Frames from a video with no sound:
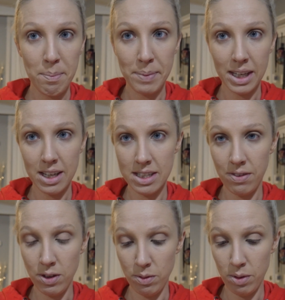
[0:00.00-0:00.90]
Because
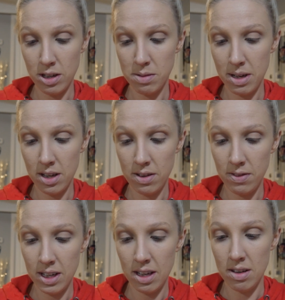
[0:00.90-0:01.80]
if you've watched my other
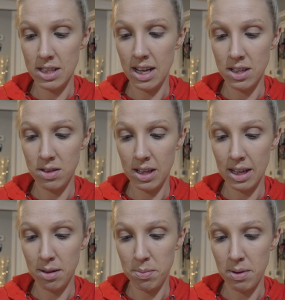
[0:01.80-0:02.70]
videos, I do
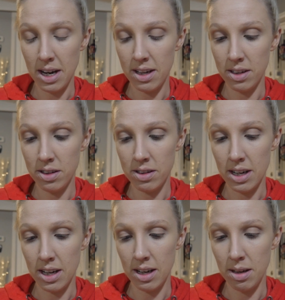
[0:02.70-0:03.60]
like a bright under
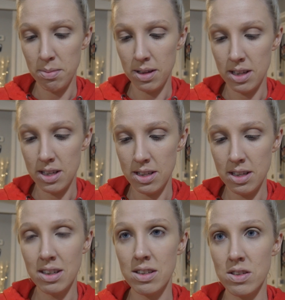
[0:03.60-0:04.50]
eye, but this
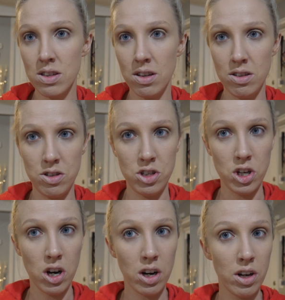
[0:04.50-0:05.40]
looks
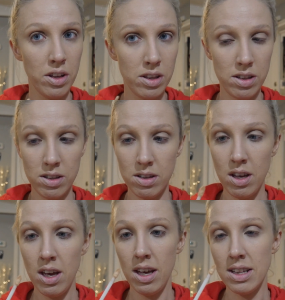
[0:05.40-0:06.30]
dark on the,
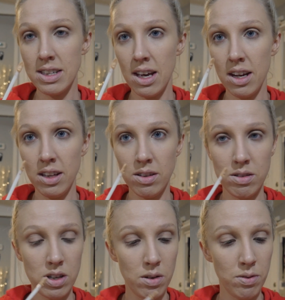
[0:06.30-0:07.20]
it's got a little
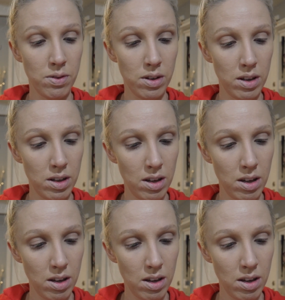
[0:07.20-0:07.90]
doe foot.